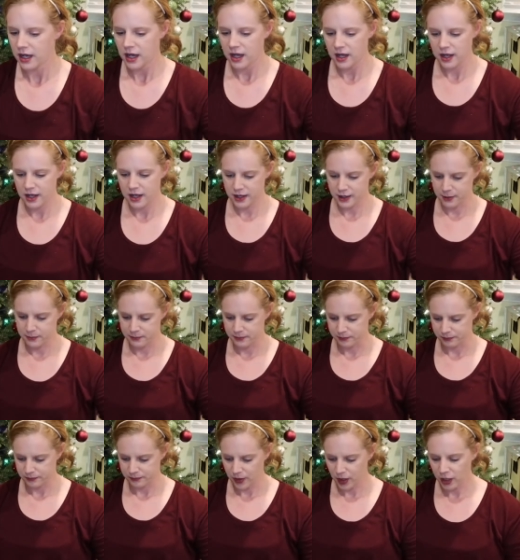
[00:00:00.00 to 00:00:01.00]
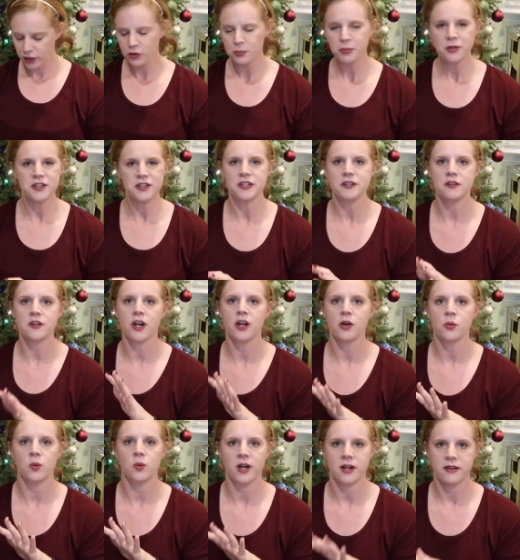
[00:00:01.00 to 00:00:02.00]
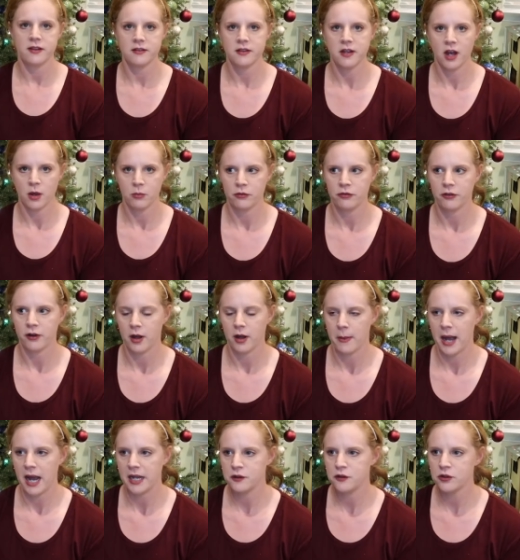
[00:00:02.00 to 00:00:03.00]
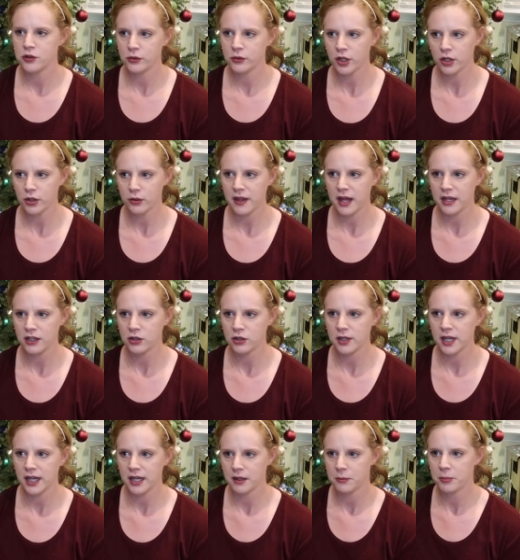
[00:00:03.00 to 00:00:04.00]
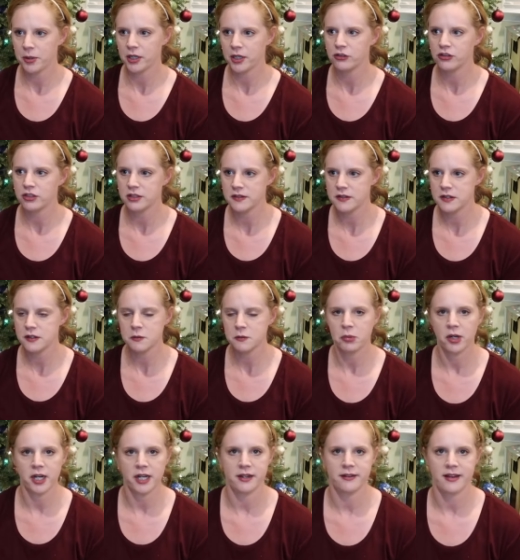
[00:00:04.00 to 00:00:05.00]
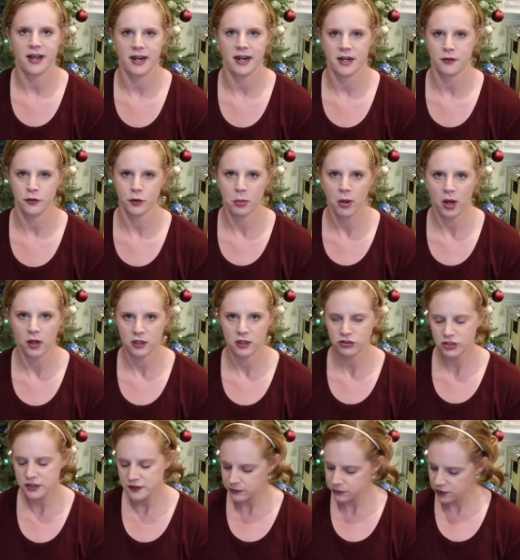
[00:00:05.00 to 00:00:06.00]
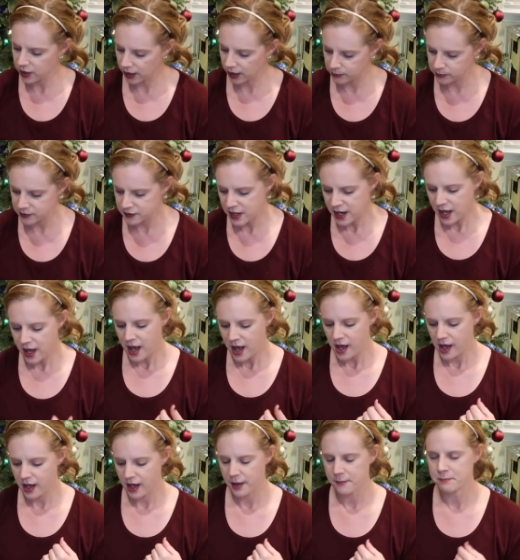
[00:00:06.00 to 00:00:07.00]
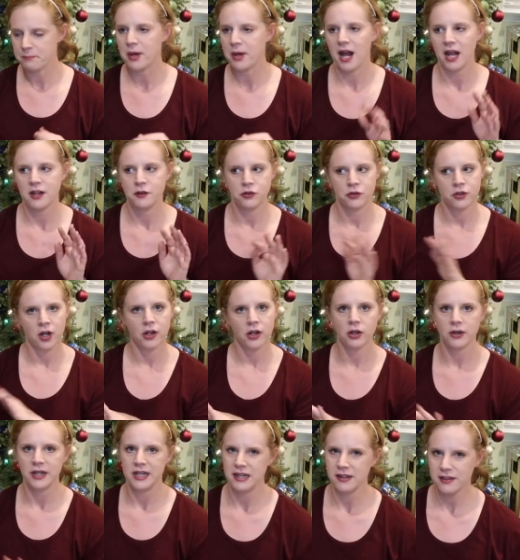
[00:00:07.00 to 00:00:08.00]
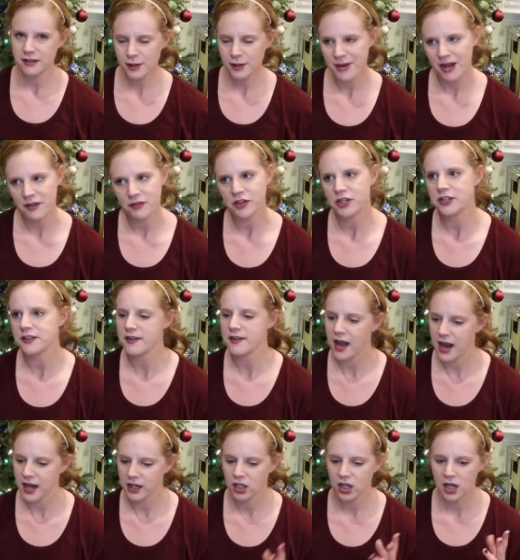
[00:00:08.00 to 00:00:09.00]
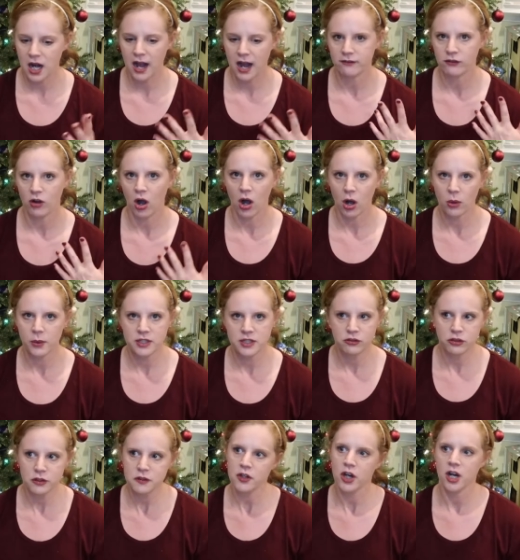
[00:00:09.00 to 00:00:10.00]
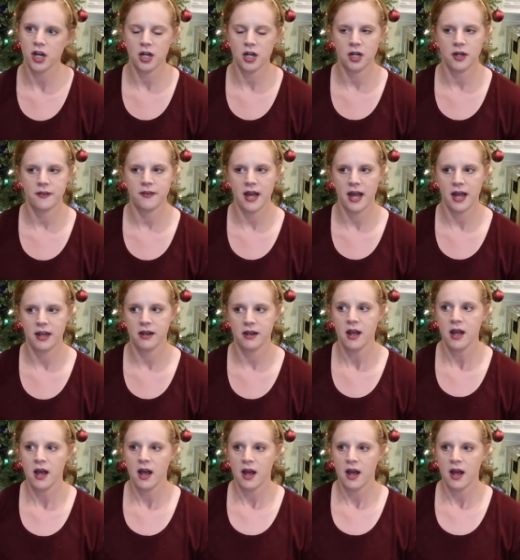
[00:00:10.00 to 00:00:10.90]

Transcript: 100% certain where these come from. I do know that you can purchase this brand at Anthropologie sometimes, but I do not know anything about the designer. I've always just heard that